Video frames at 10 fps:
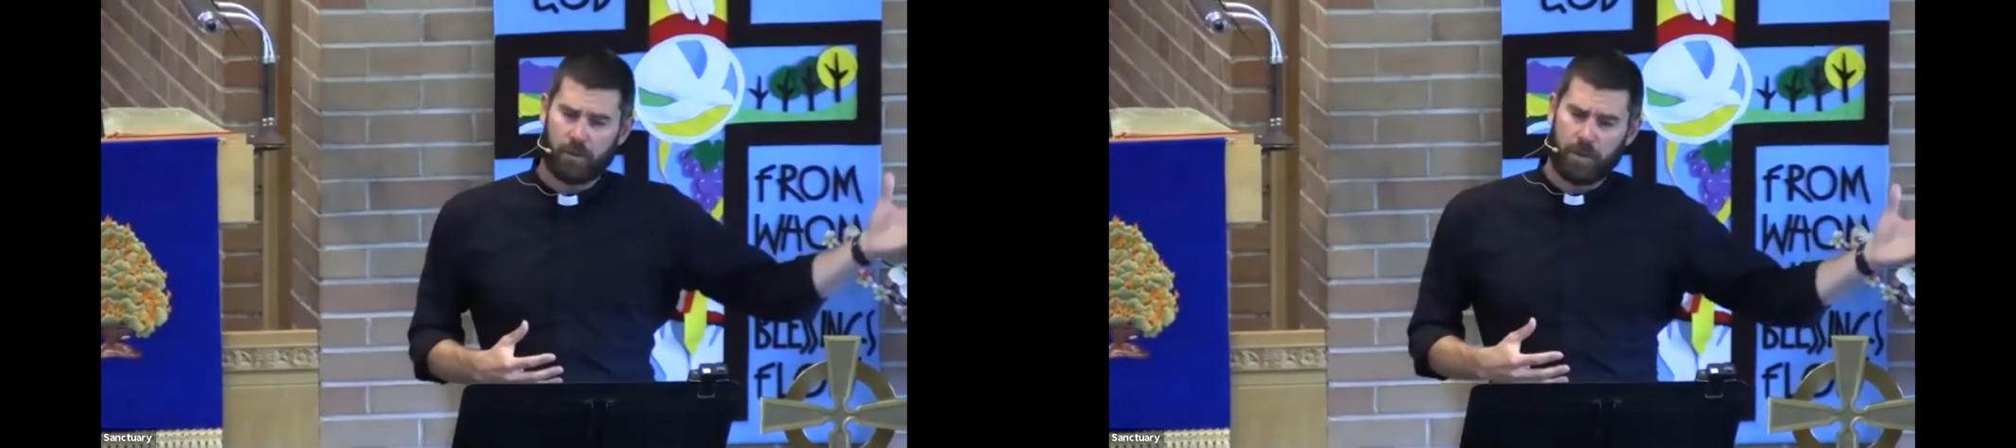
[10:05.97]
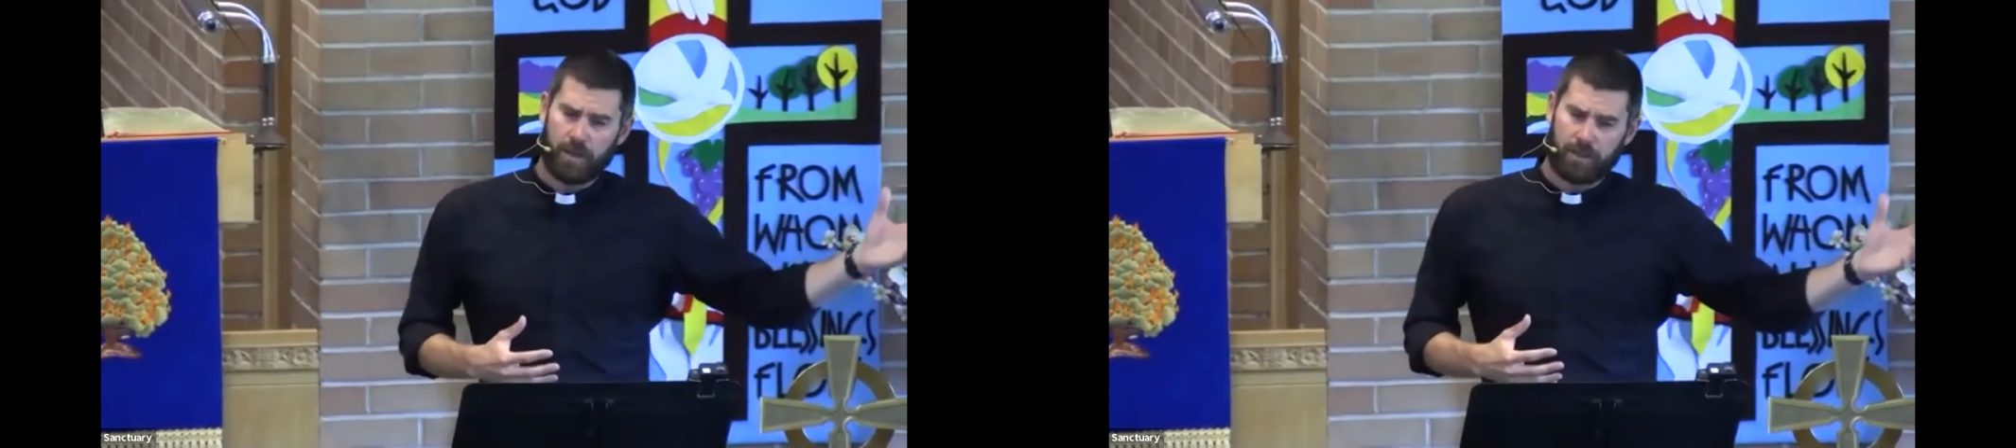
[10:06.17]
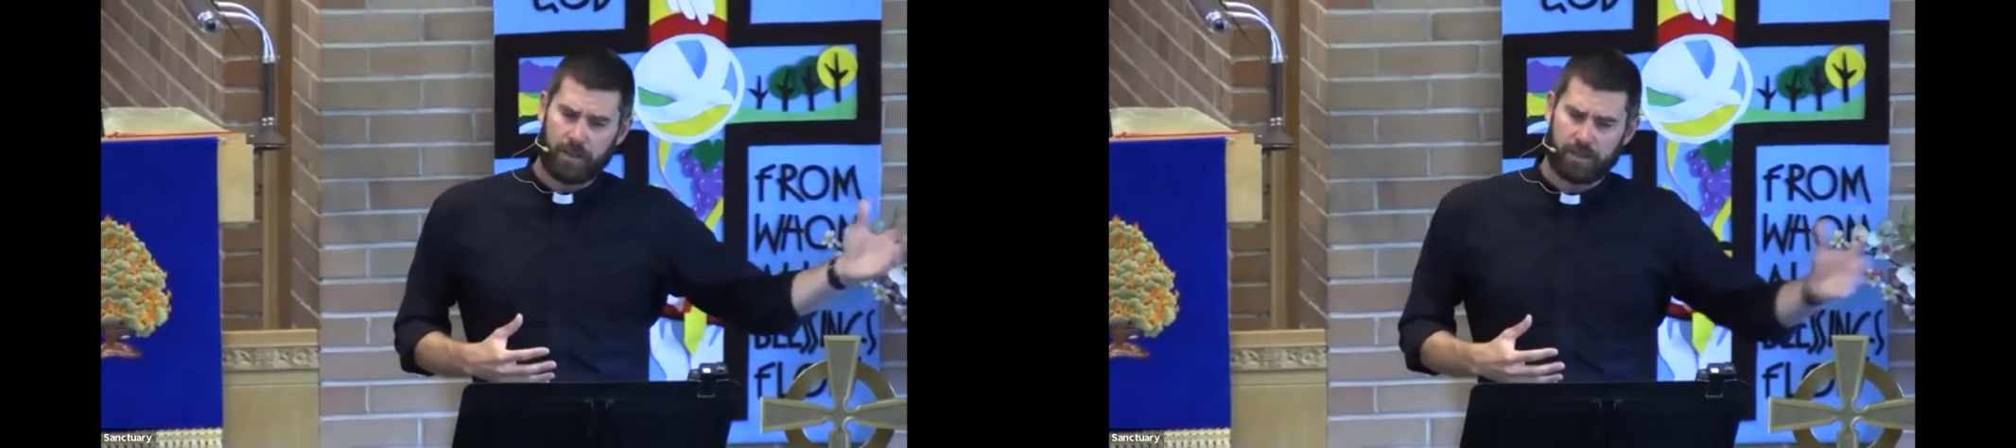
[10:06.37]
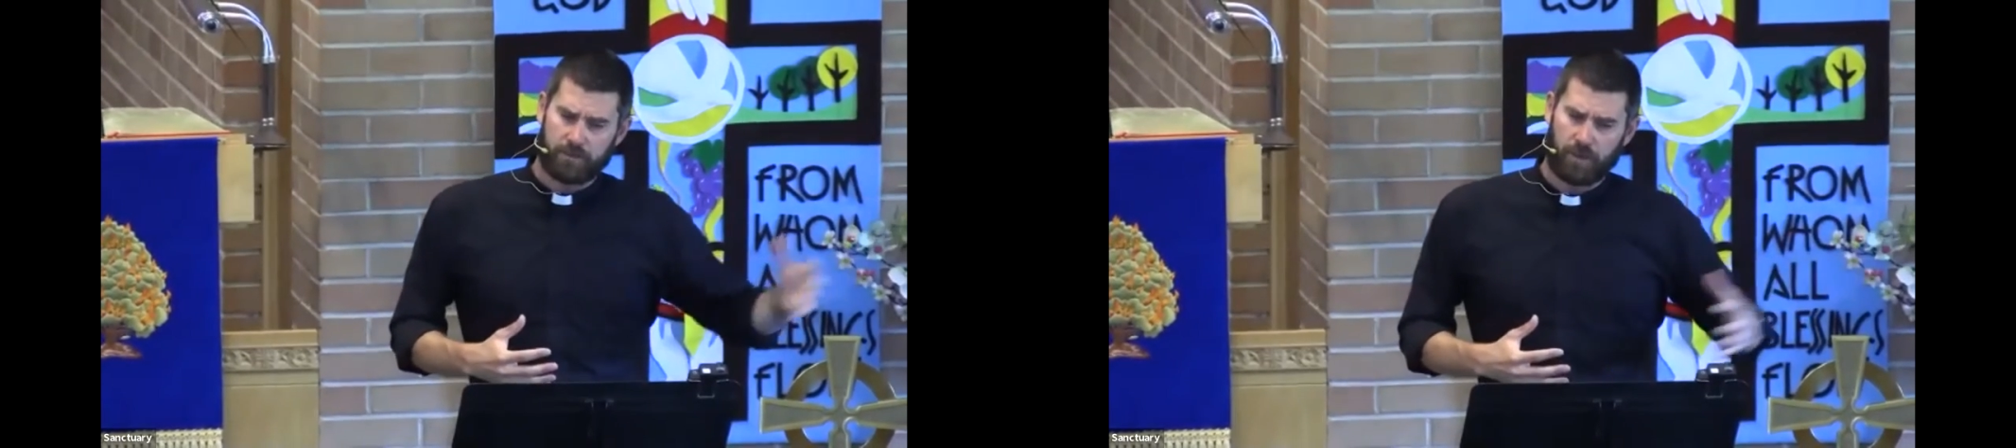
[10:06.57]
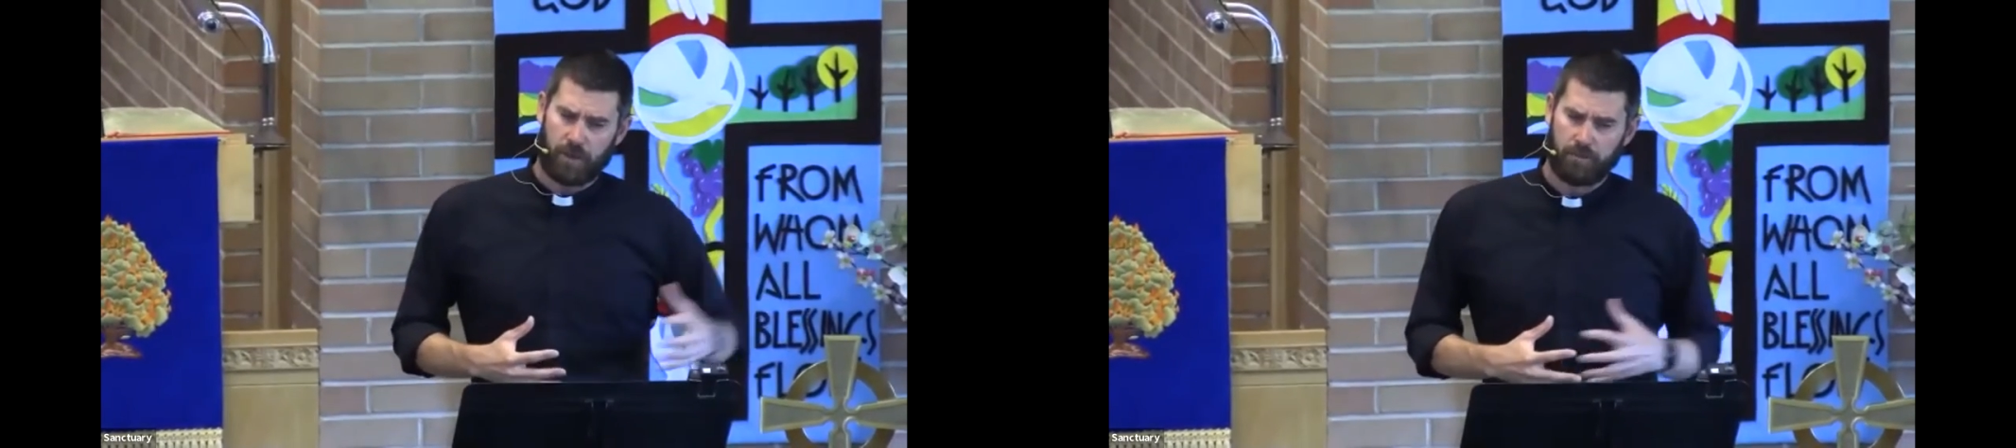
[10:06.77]
know where he's
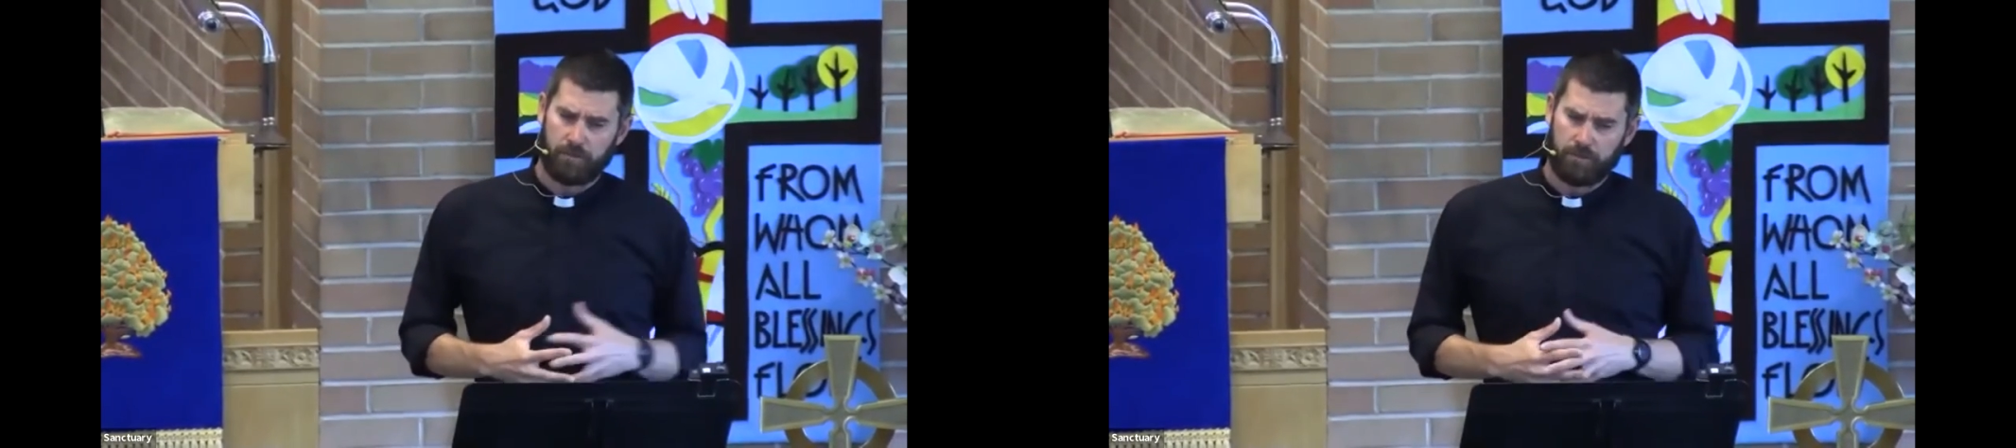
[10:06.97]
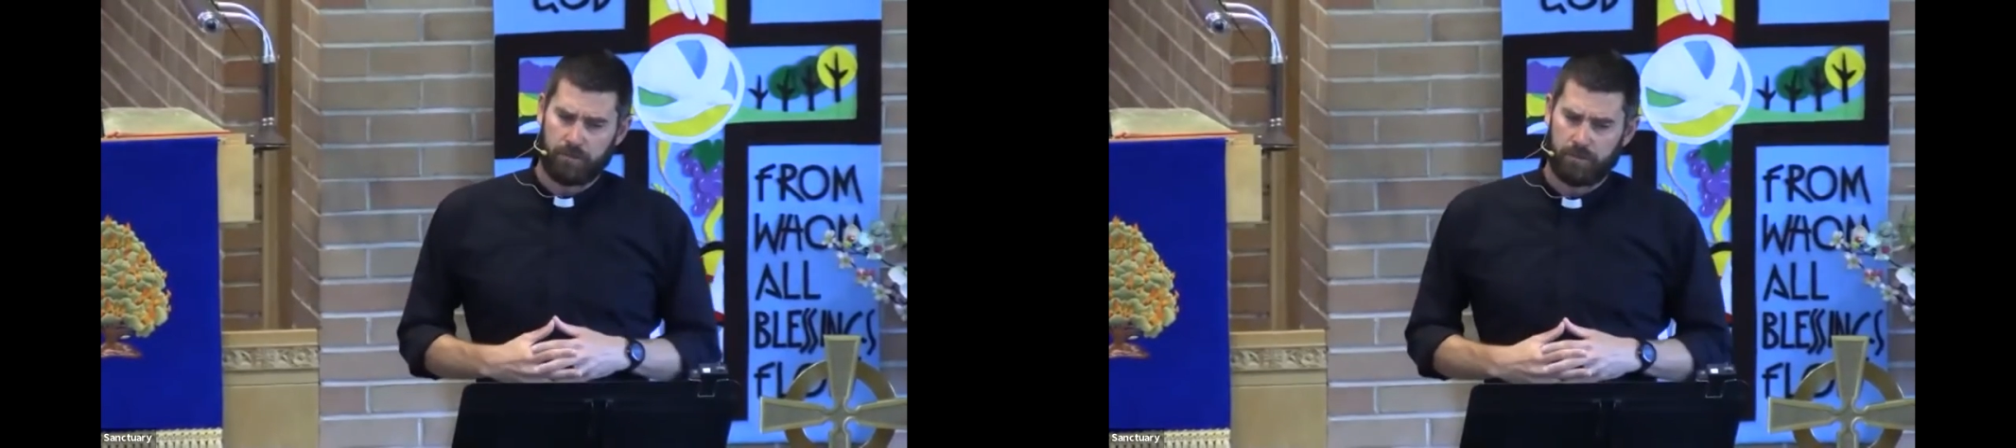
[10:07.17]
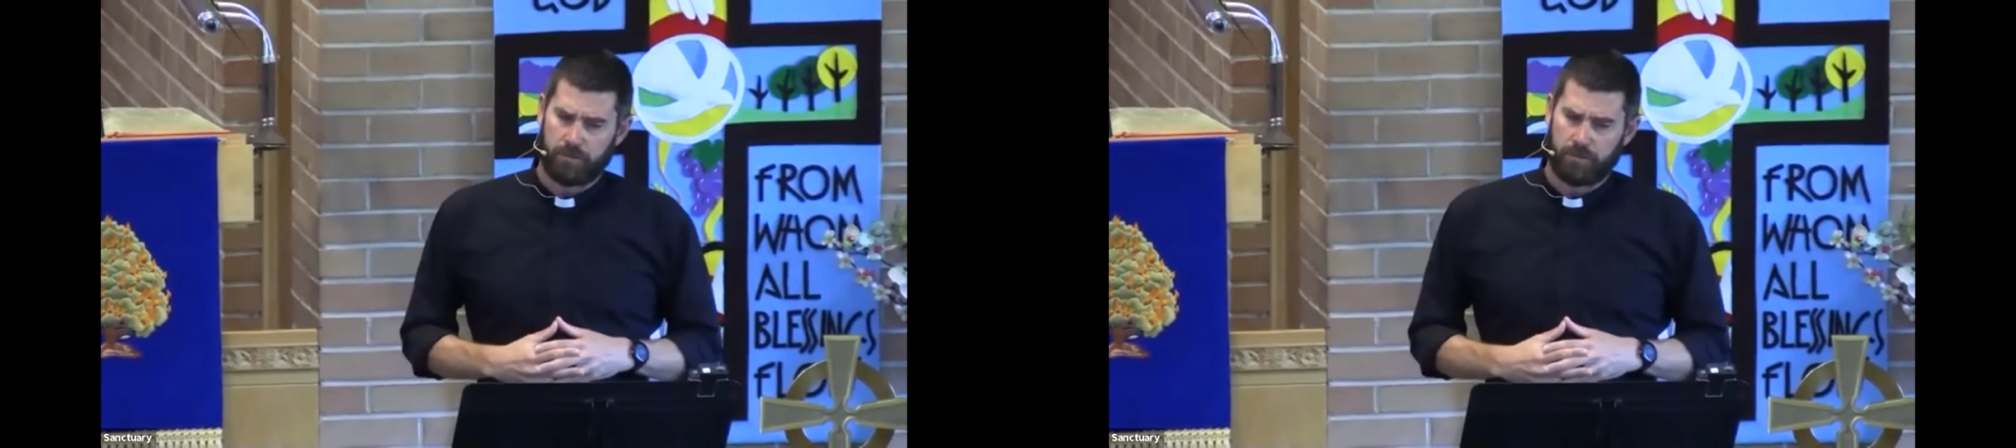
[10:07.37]
from,